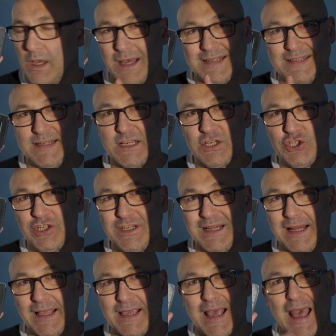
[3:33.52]

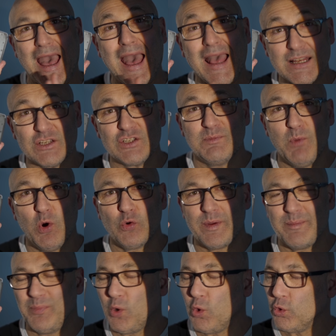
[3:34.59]
Additionally, and more
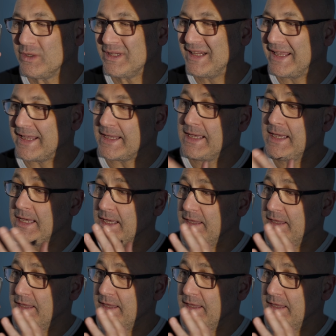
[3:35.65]
importantly,